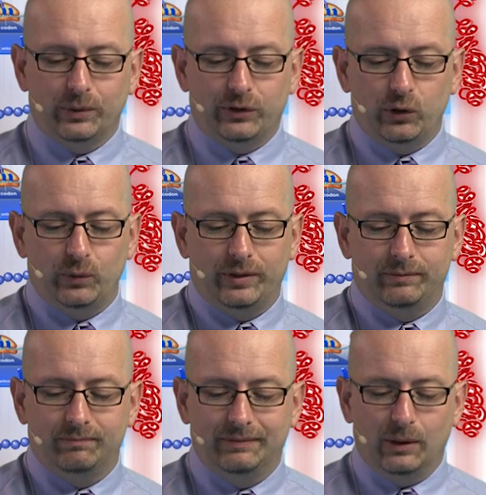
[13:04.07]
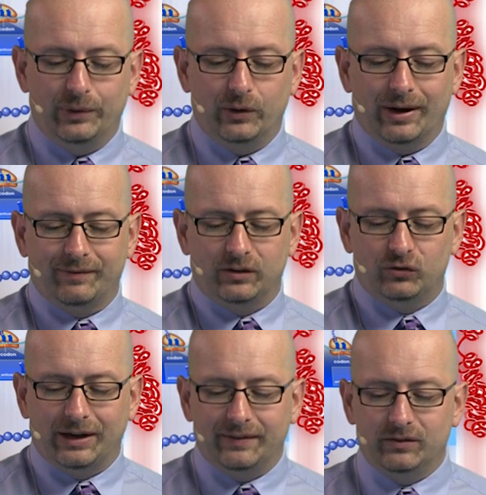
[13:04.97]
with you that we don't have to
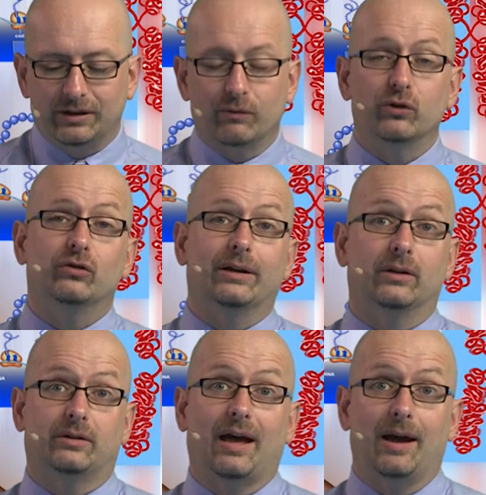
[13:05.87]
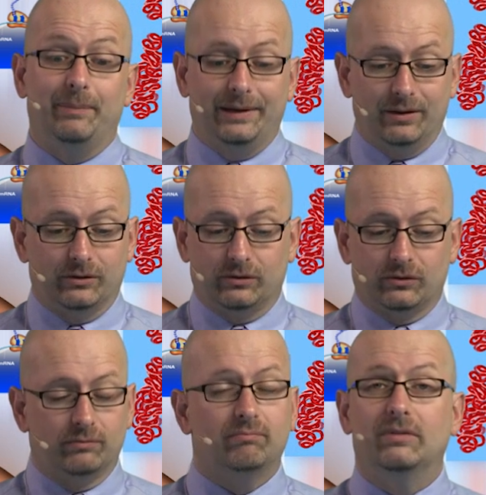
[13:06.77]
say this every single time because
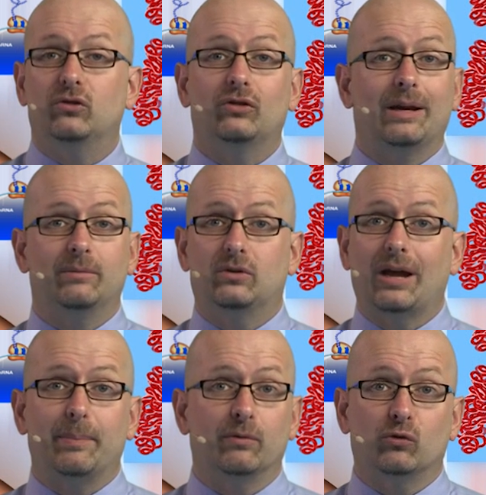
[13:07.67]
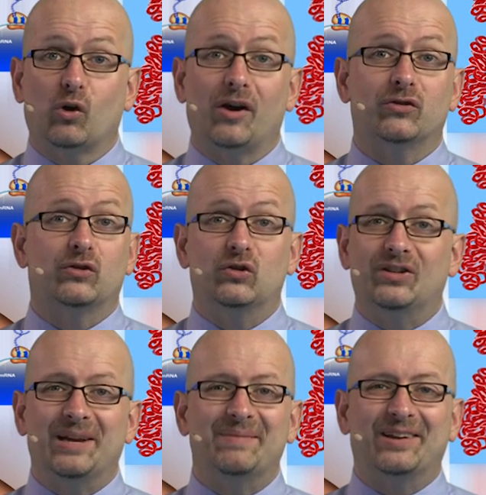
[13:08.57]
it's the same type of cross, the
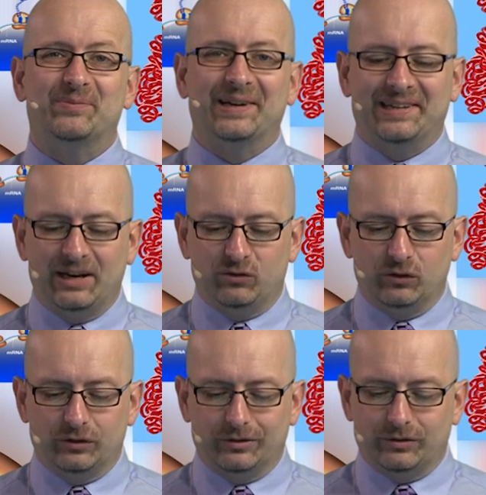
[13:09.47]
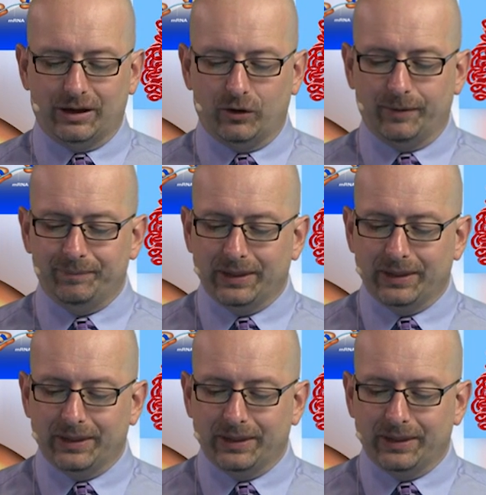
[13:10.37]
same expectations, etc.